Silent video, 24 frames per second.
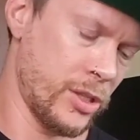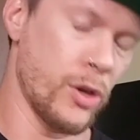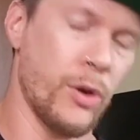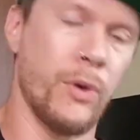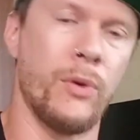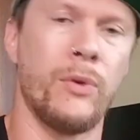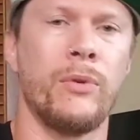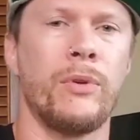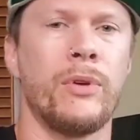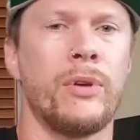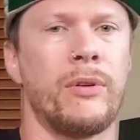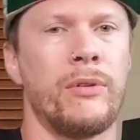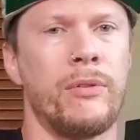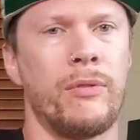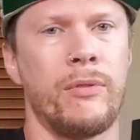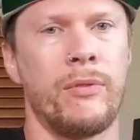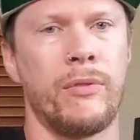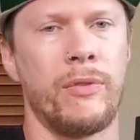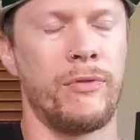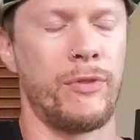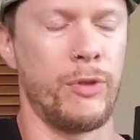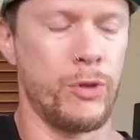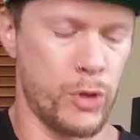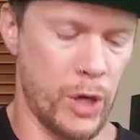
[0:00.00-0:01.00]
So if
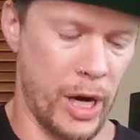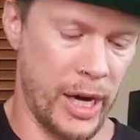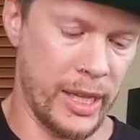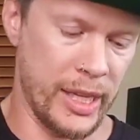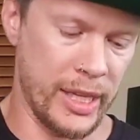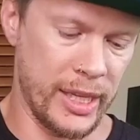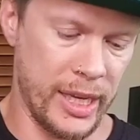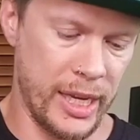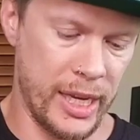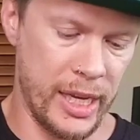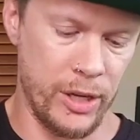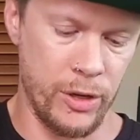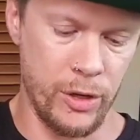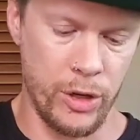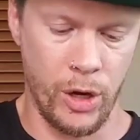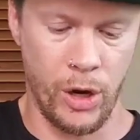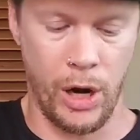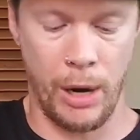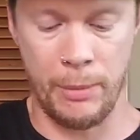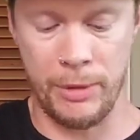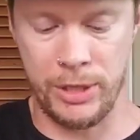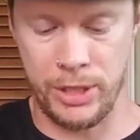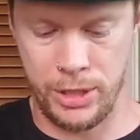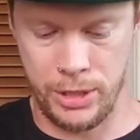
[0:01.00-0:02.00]
you train in a gi, you
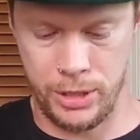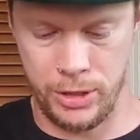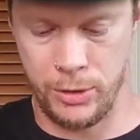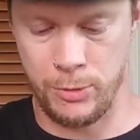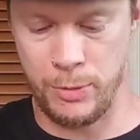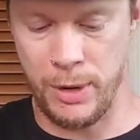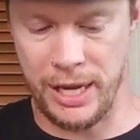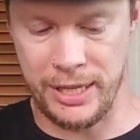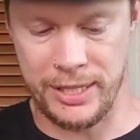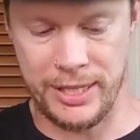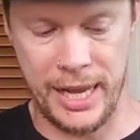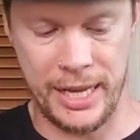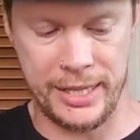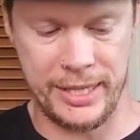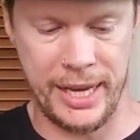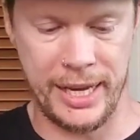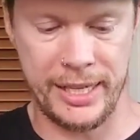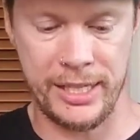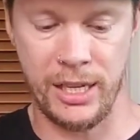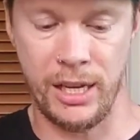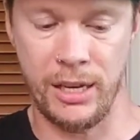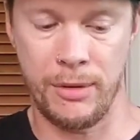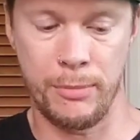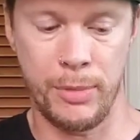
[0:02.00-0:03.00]
know how much space that
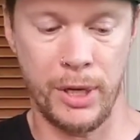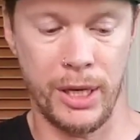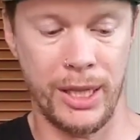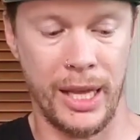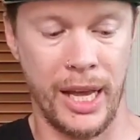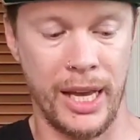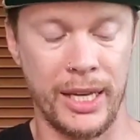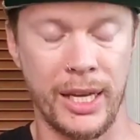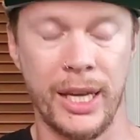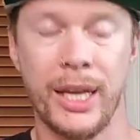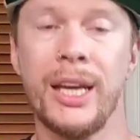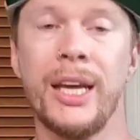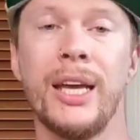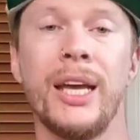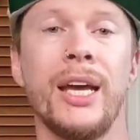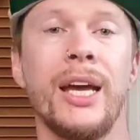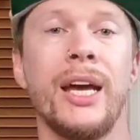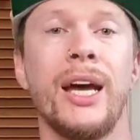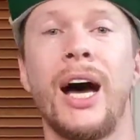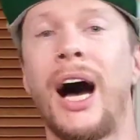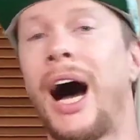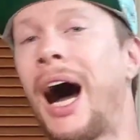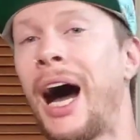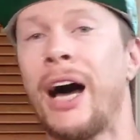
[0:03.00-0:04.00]
takes up. But like,
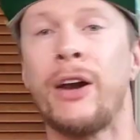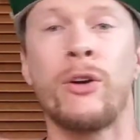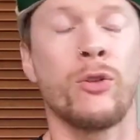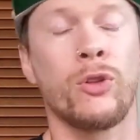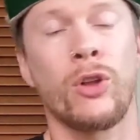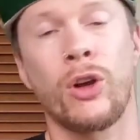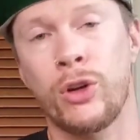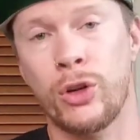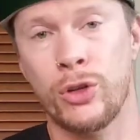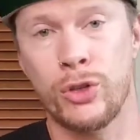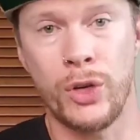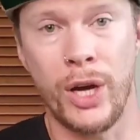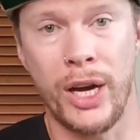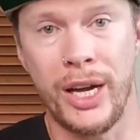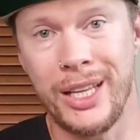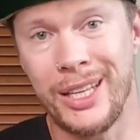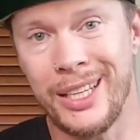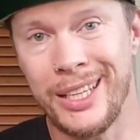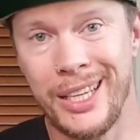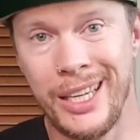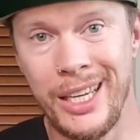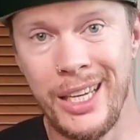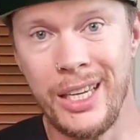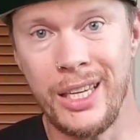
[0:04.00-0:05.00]
I no longer train
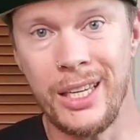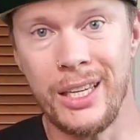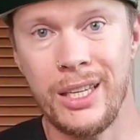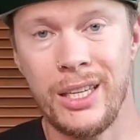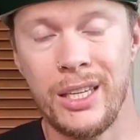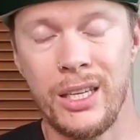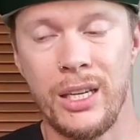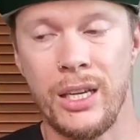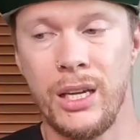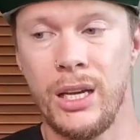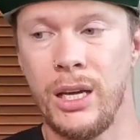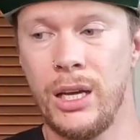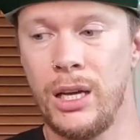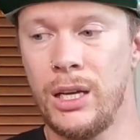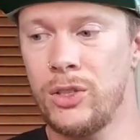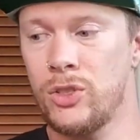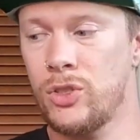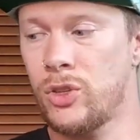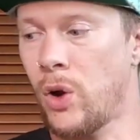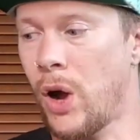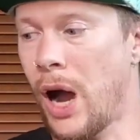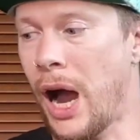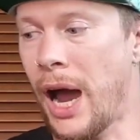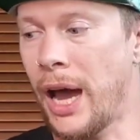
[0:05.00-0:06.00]
in a gi.
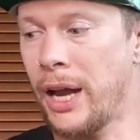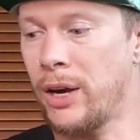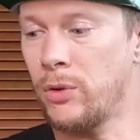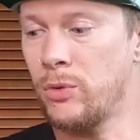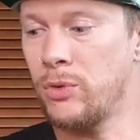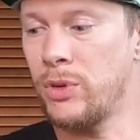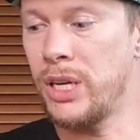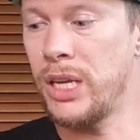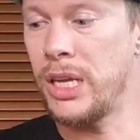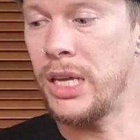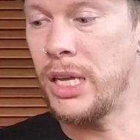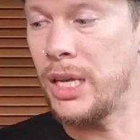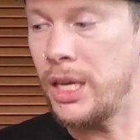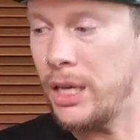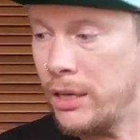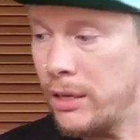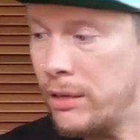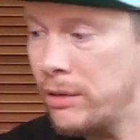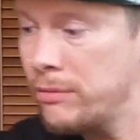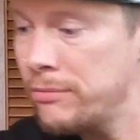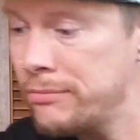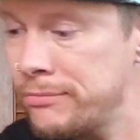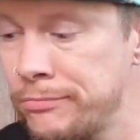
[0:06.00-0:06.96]
So I don't need